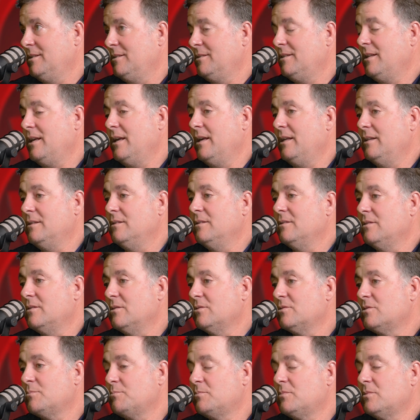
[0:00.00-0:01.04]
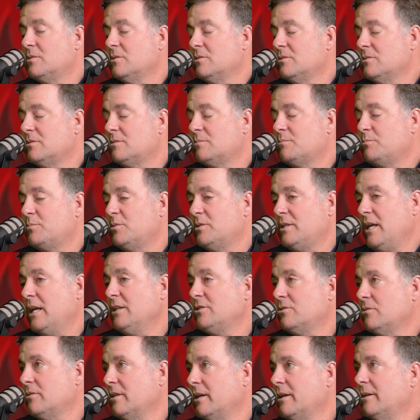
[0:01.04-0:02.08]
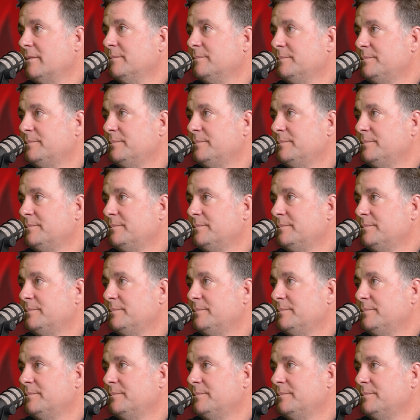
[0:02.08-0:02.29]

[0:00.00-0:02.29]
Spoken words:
Then there's potential there.